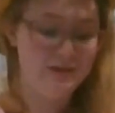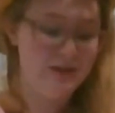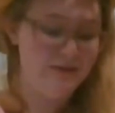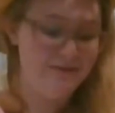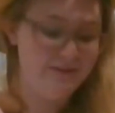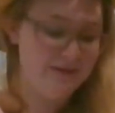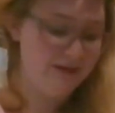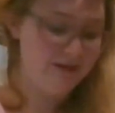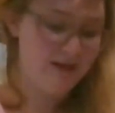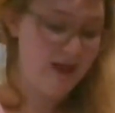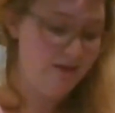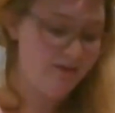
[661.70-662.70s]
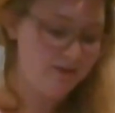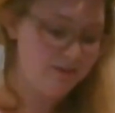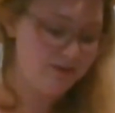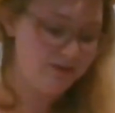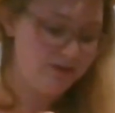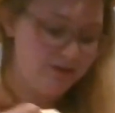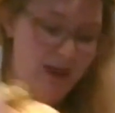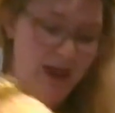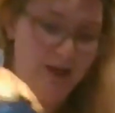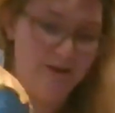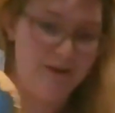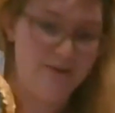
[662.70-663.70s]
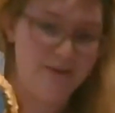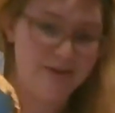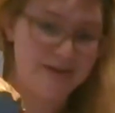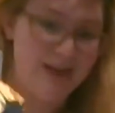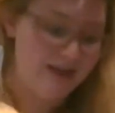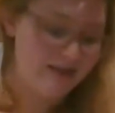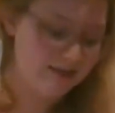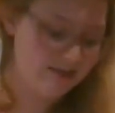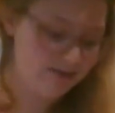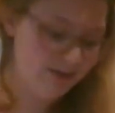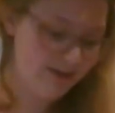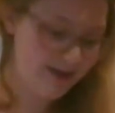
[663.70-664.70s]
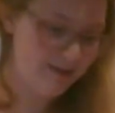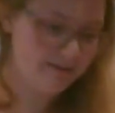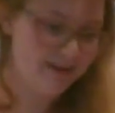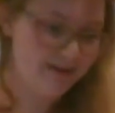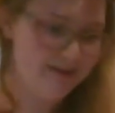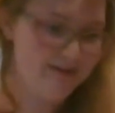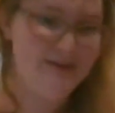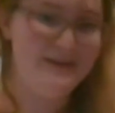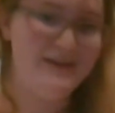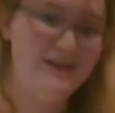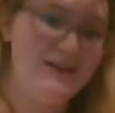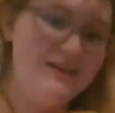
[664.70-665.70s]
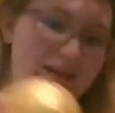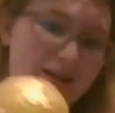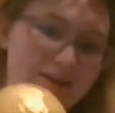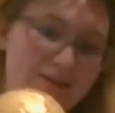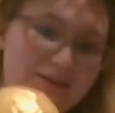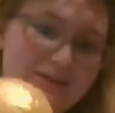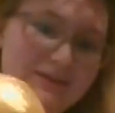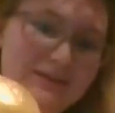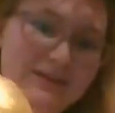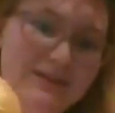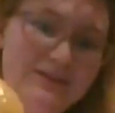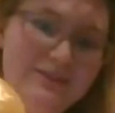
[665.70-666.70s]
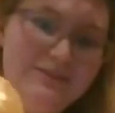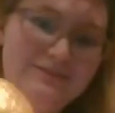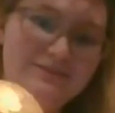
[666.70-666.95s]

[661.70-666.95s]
loved how it was cased, and so I kept it. Here is the little